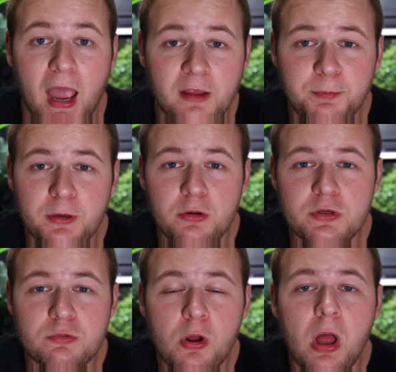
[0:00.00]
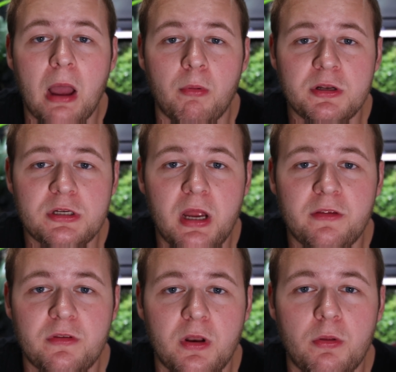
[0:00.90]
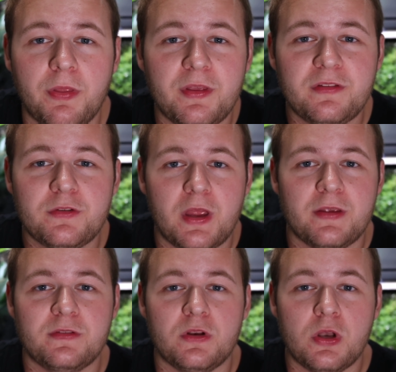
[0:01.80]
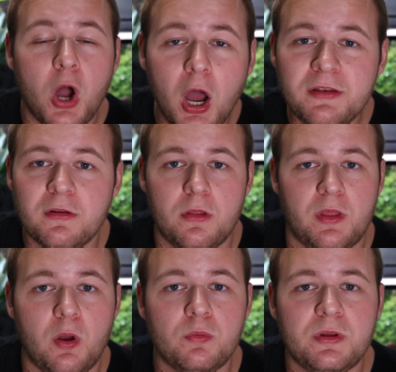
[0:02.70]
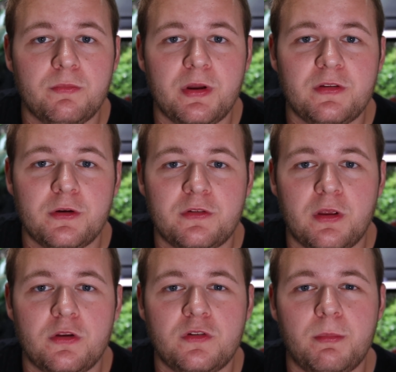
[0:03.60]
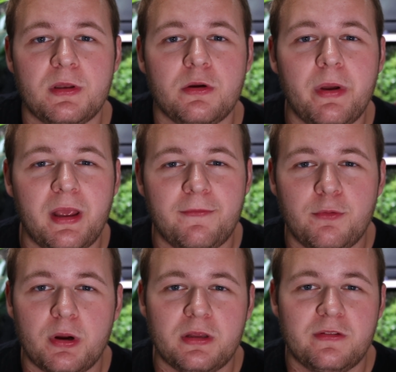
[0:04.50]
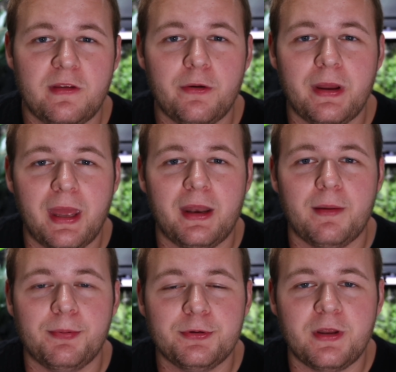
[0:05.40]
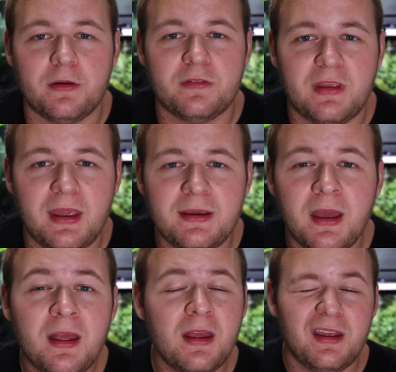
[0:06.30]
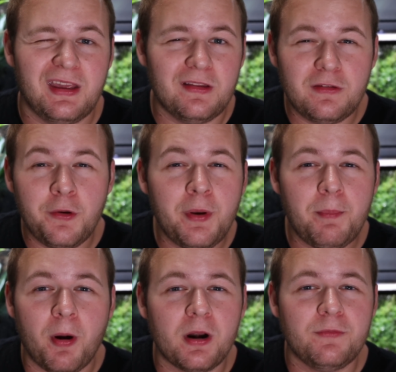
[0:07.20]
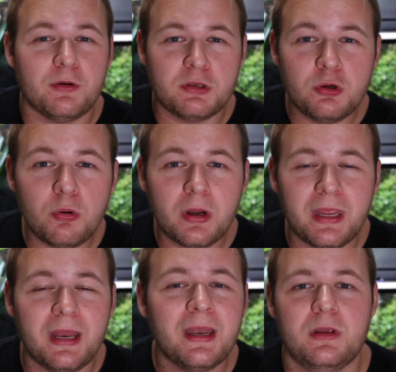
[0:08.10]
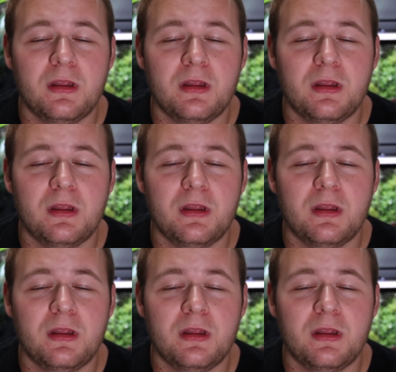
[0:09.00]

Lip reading: As per usual, I want you guys to know that this is not the only research that you should be doing if you are considering getting a blue-tongue skink. Consider it part of your toolkit.